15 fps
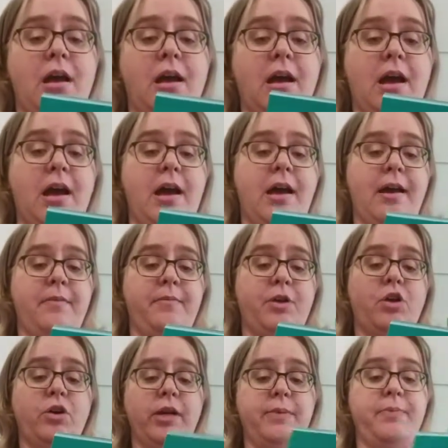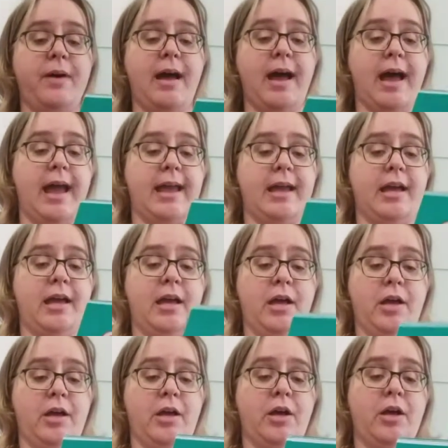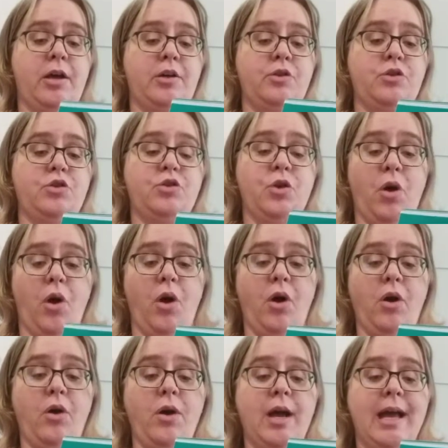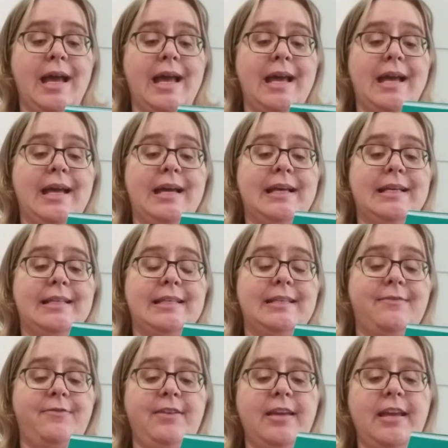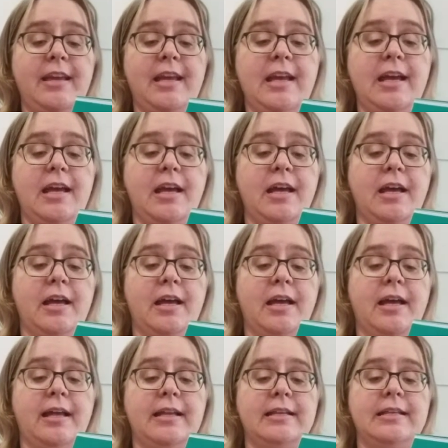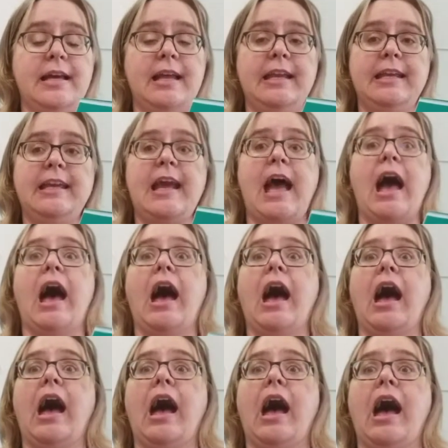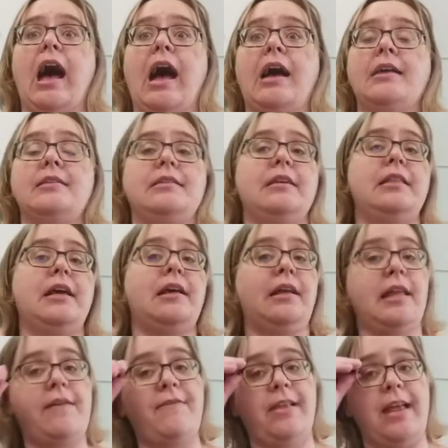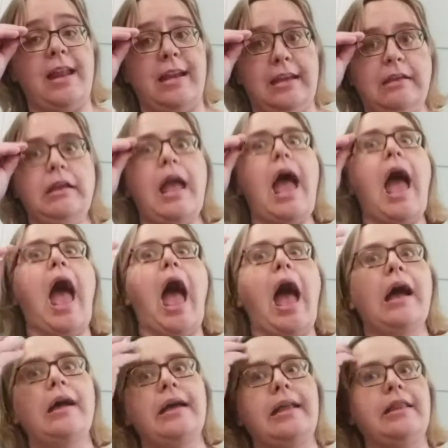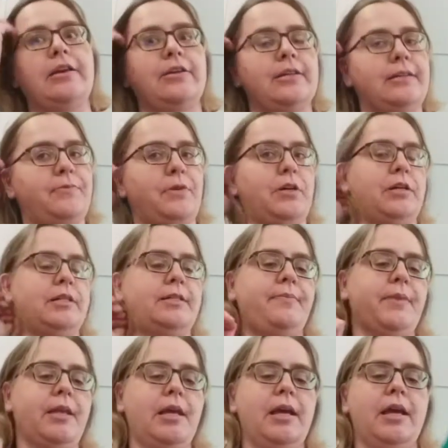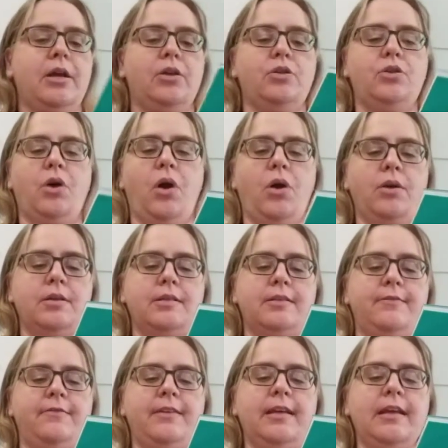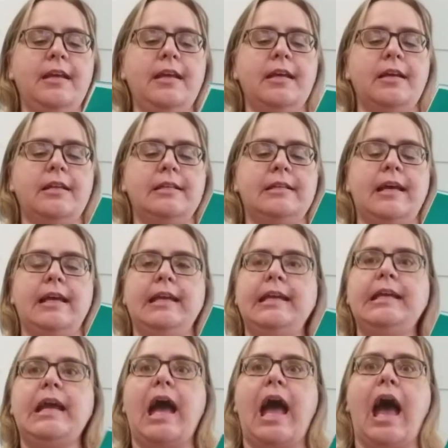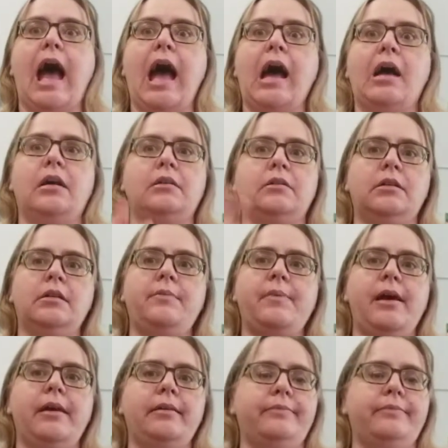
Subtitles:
Goodbye. Do svidaniya. See that? You have a lot of yeah in their words. Do svidaniya. Goodbye.